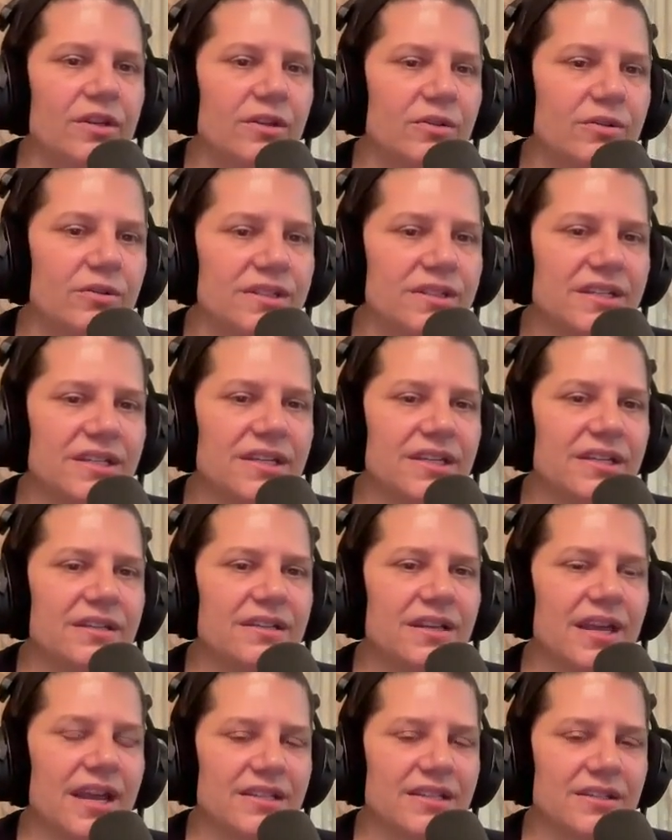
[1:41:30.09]
using
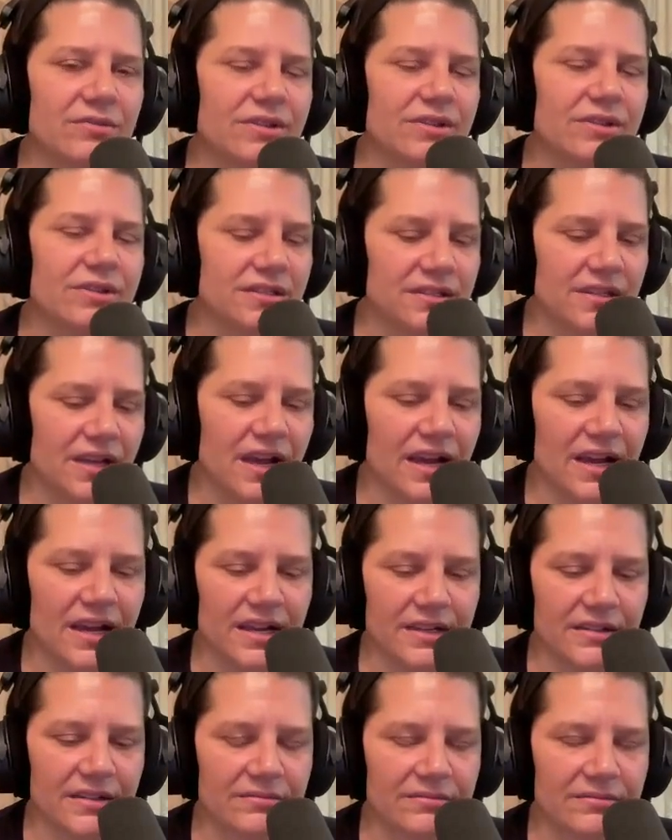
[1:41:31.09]
it as a reason to
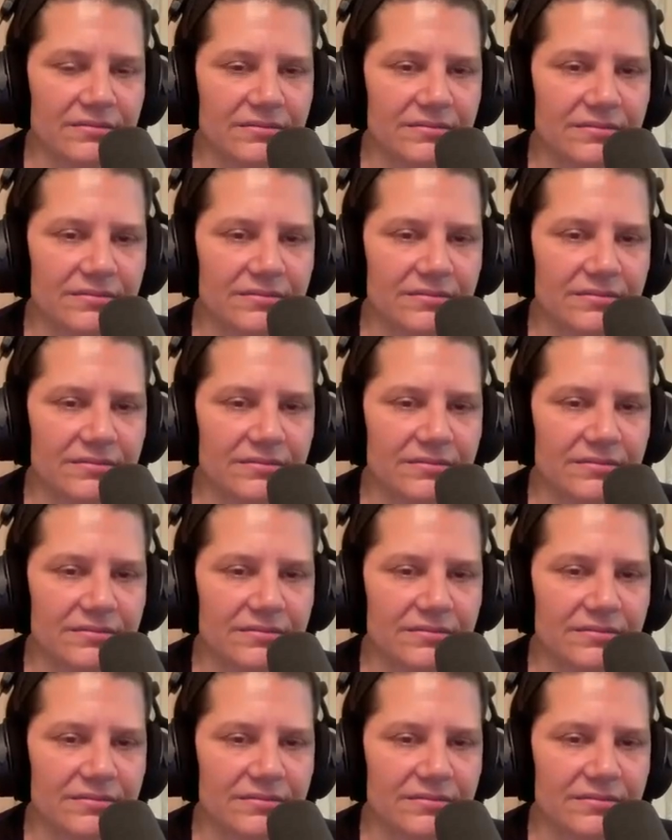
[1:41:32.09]
hide,